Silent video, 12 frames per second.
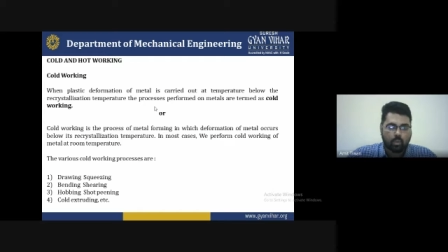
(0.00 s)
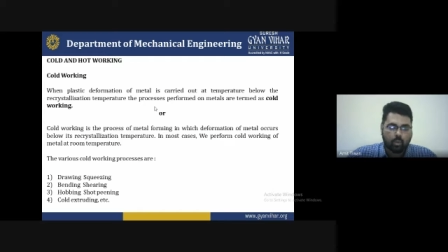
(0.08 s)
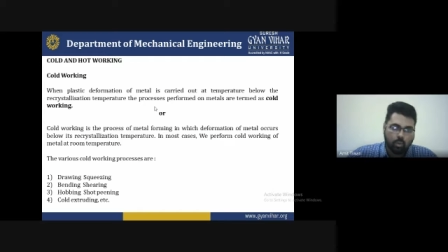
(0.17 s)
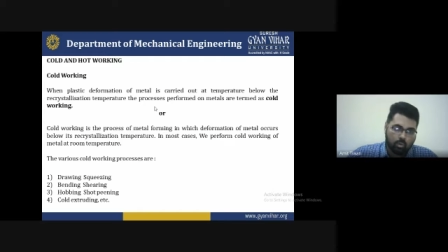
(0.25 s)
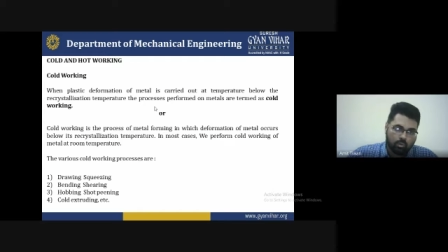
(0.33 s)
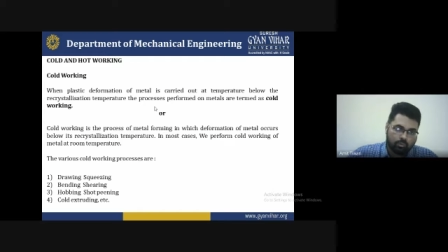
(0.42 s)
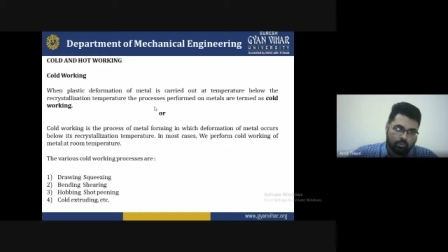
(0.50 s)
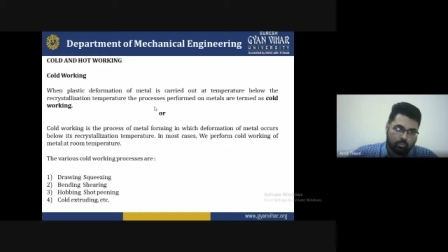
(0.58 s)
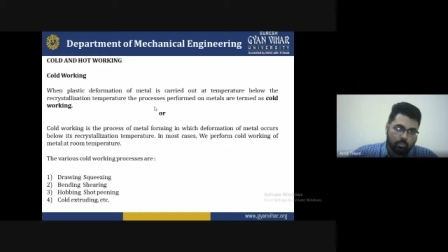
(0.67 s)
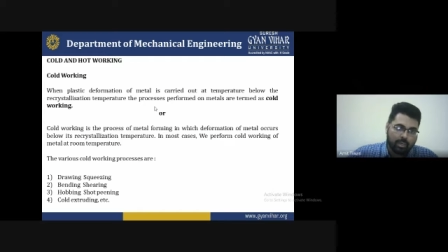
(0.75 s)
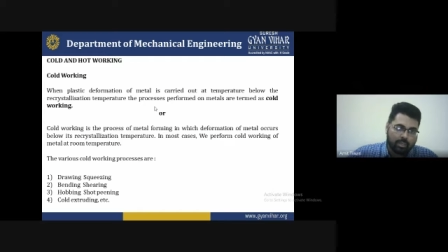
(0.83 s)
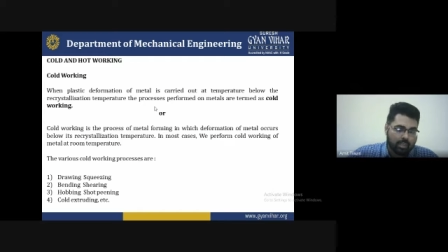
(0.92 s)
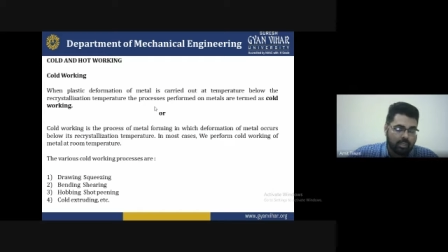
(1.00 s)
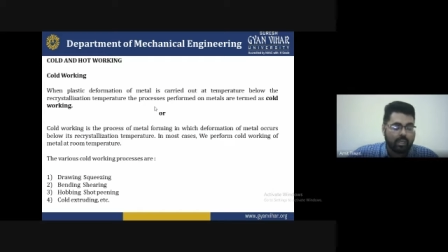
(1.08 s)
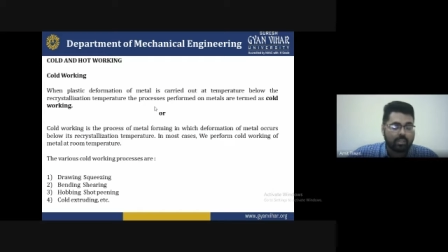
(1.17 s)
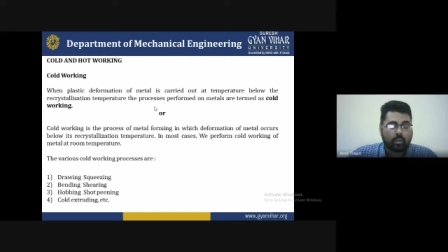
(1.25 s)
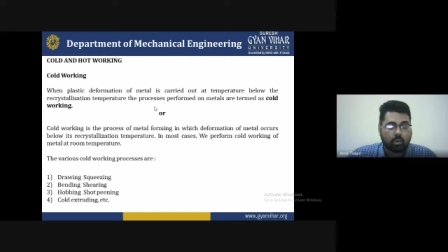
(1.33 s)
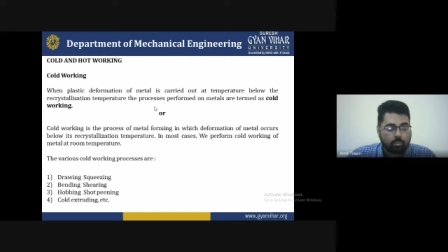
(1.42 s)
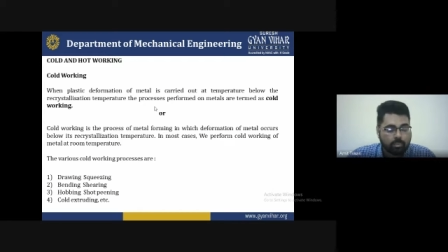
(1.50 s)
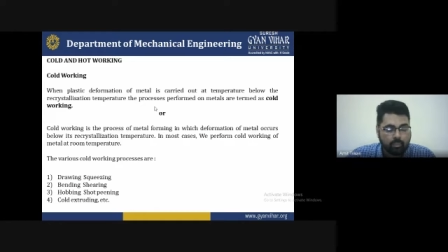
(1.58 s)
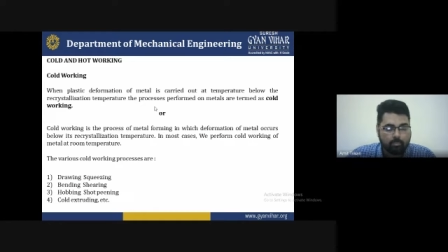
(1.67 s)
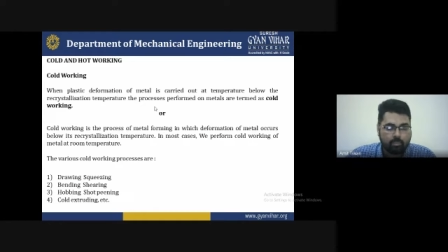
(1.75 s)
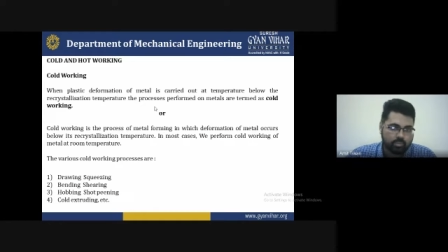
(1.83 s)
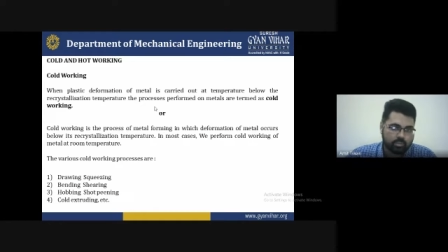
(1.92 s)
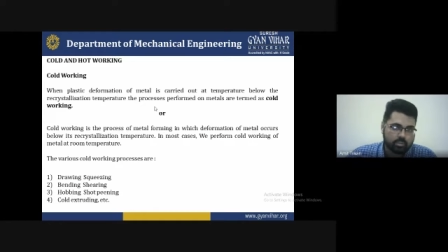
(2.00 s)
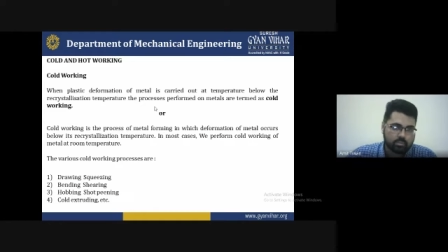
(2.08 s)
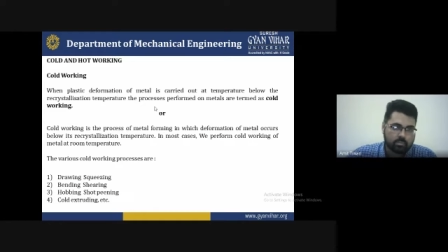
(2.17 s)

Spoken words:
of metal at the room temperature.